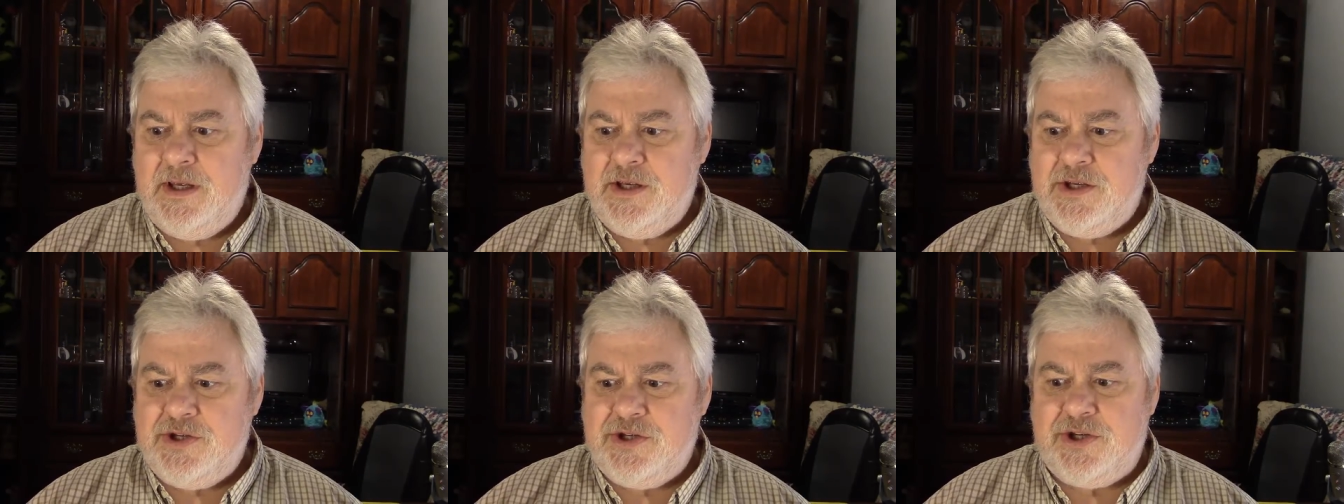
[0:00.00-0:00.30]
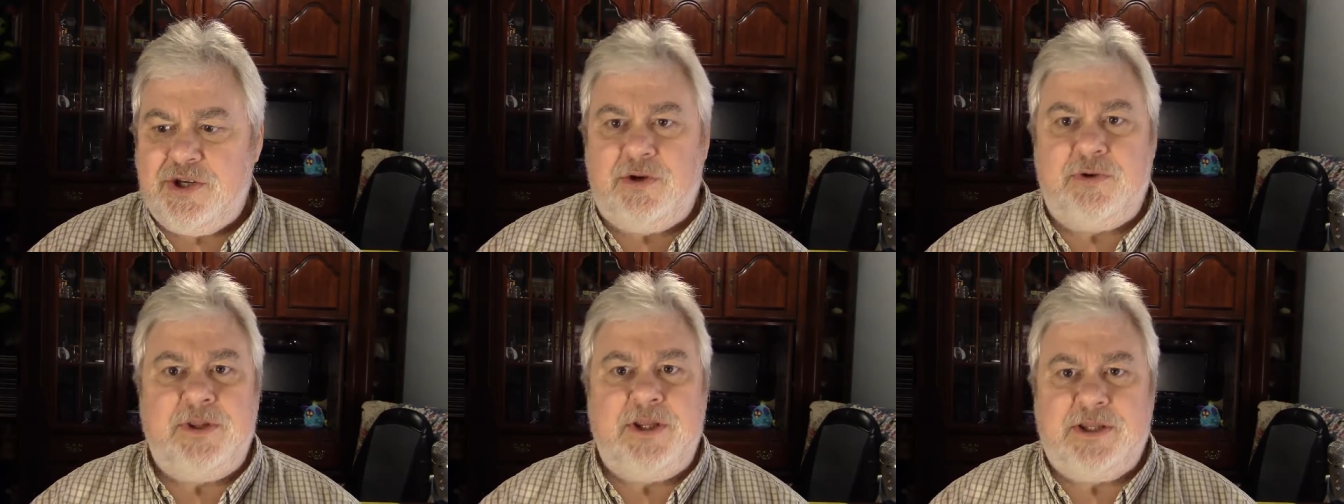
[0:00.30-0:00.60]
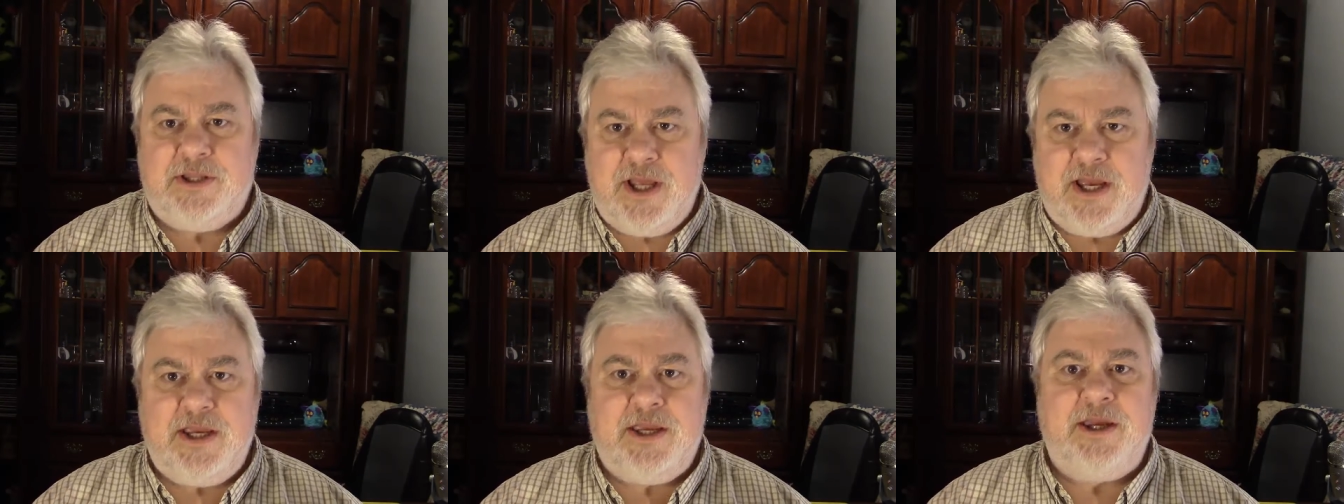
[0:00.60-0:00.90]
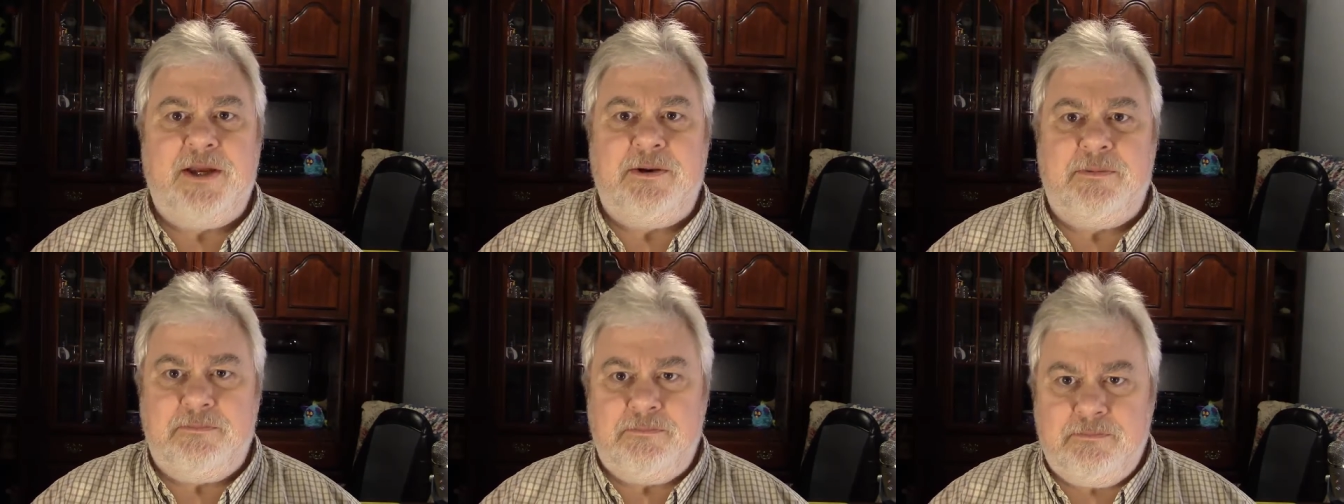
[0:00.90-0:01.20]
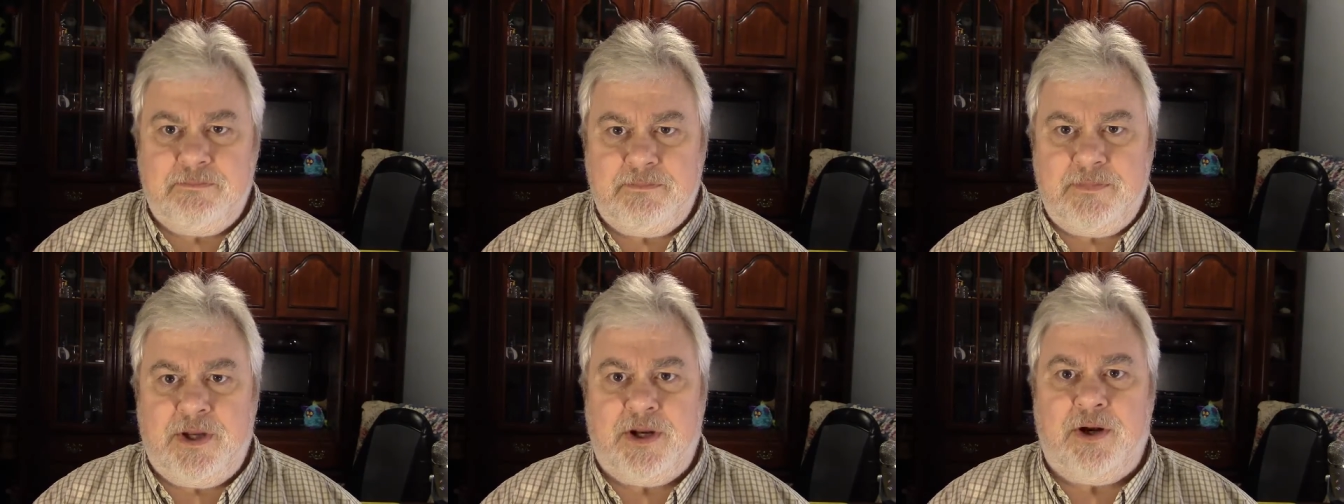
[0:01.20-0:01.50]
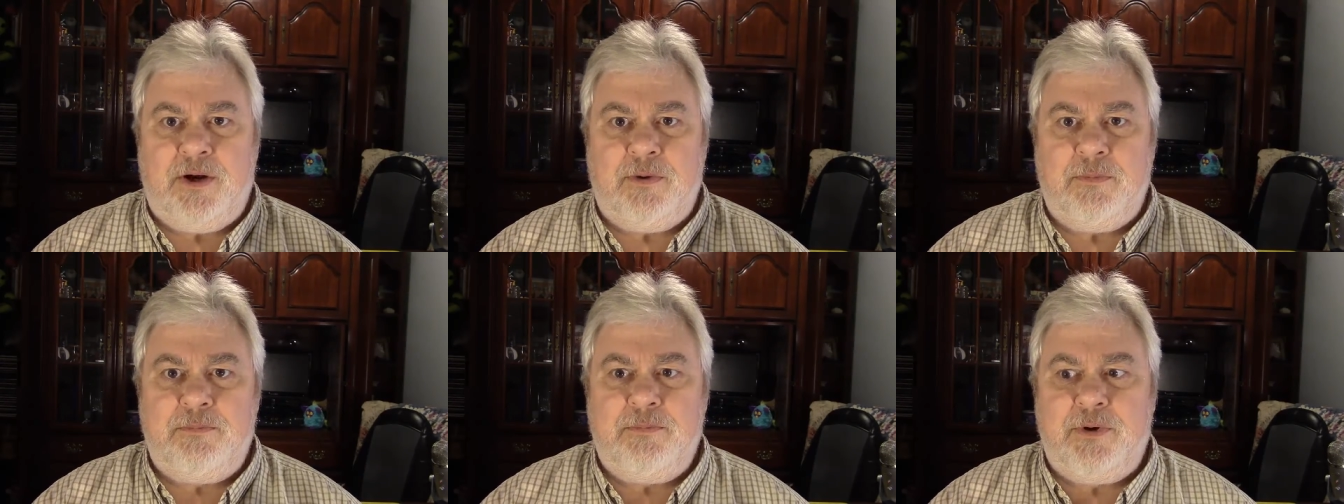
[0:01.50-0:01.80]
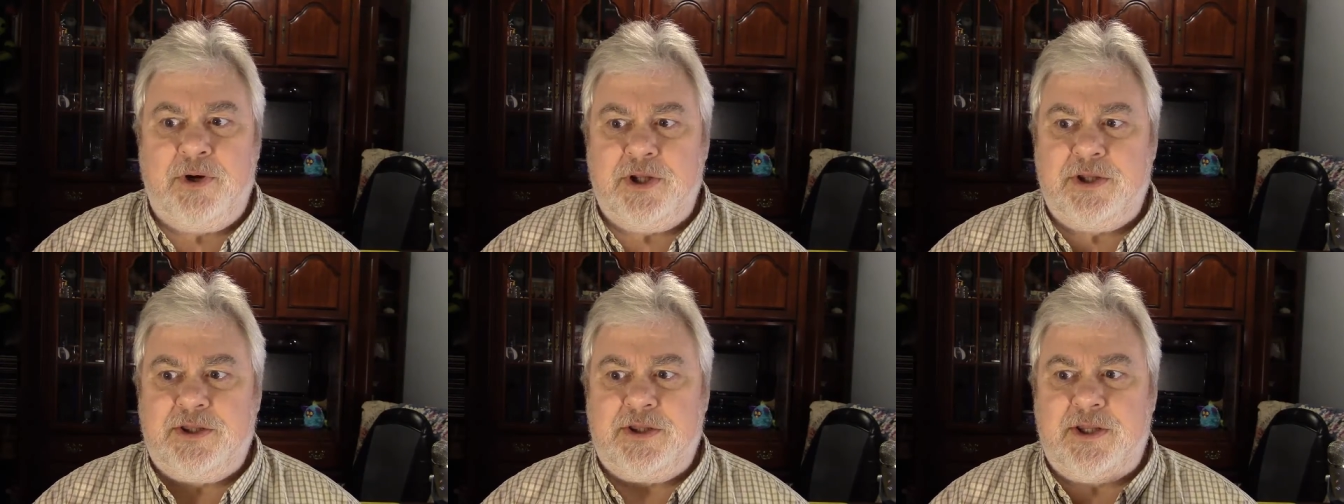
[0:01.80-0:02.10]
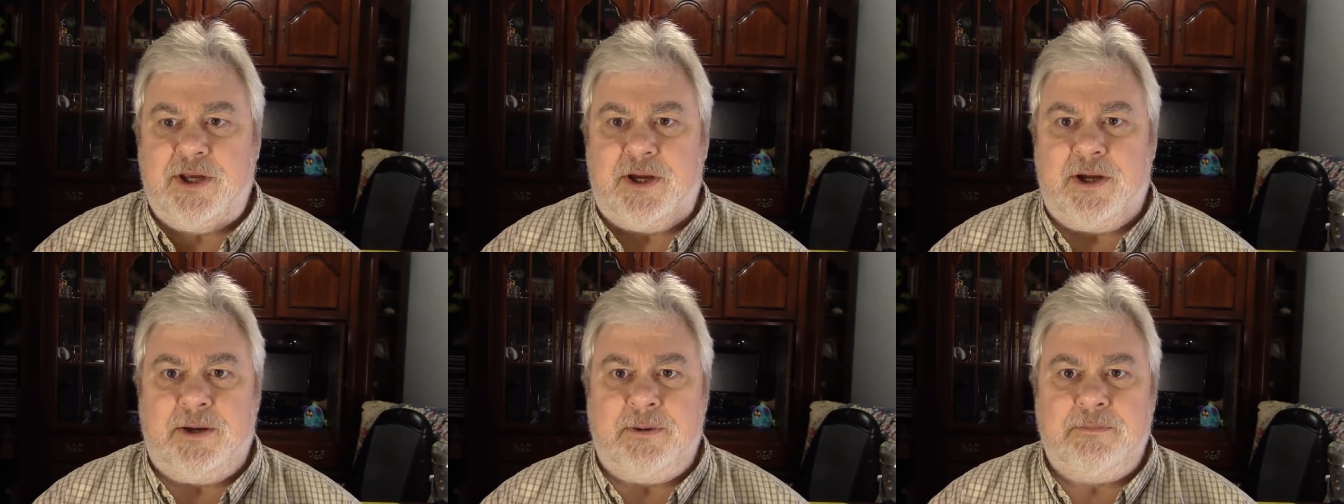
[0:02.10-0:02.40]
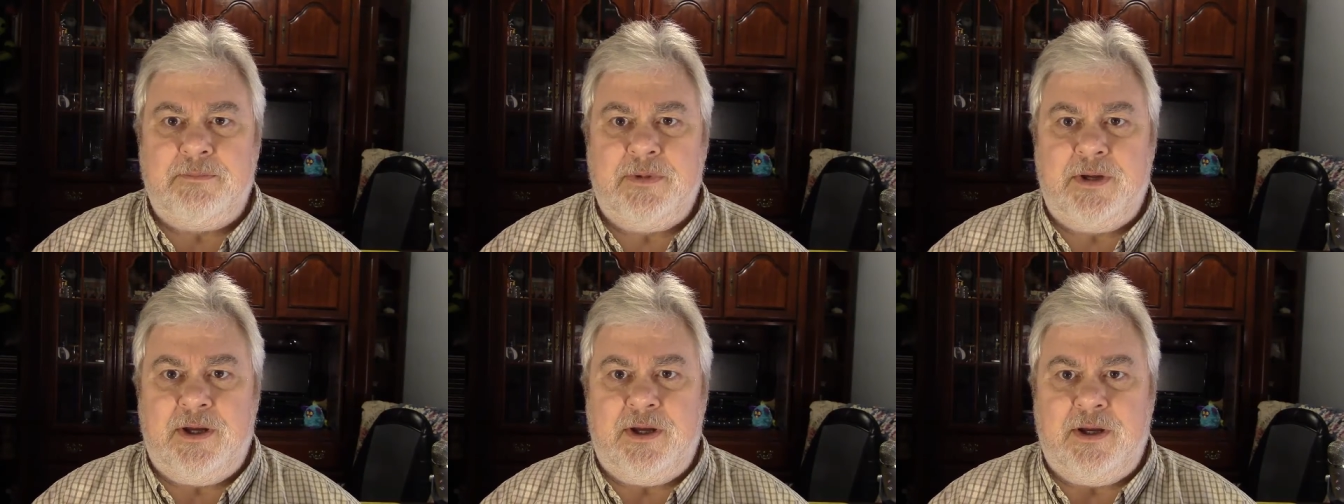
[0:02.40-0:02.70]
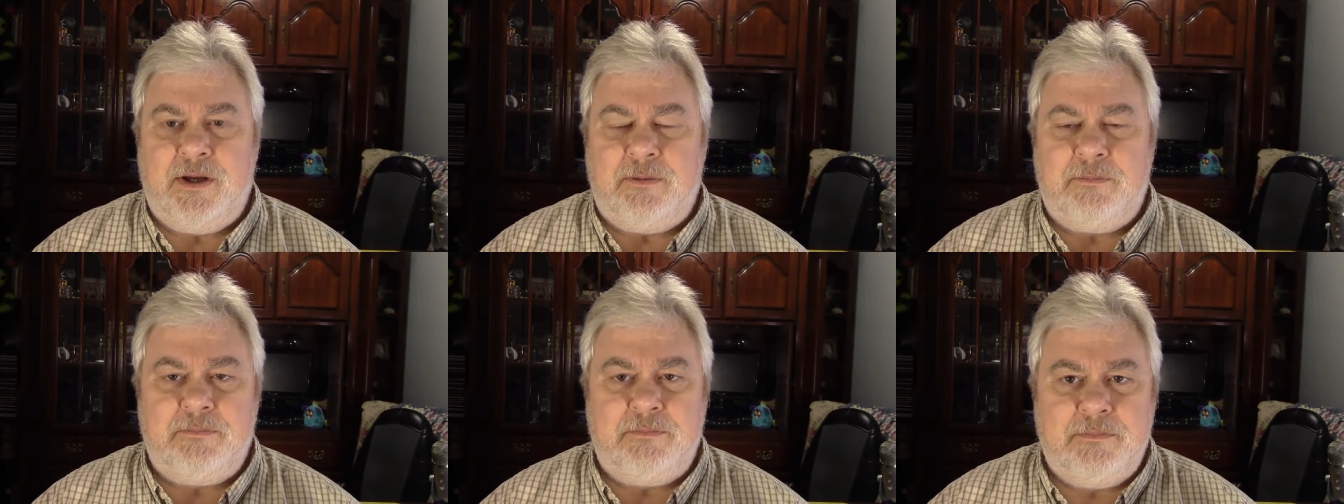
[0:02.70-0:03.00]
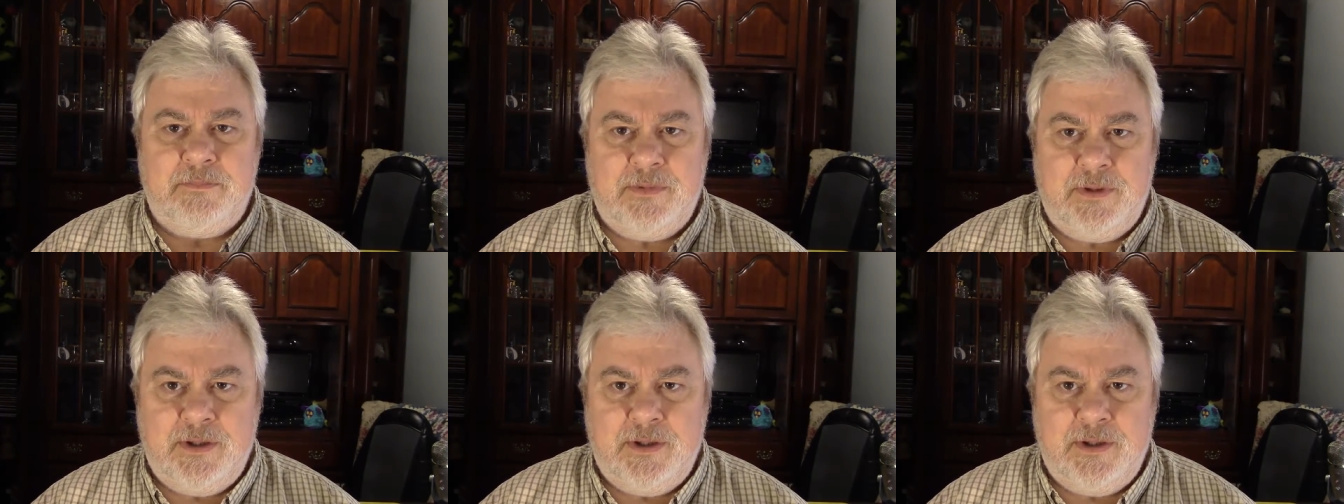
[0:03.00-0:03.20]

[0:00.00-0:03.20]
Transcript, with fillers: so that they can, you know, put um, um,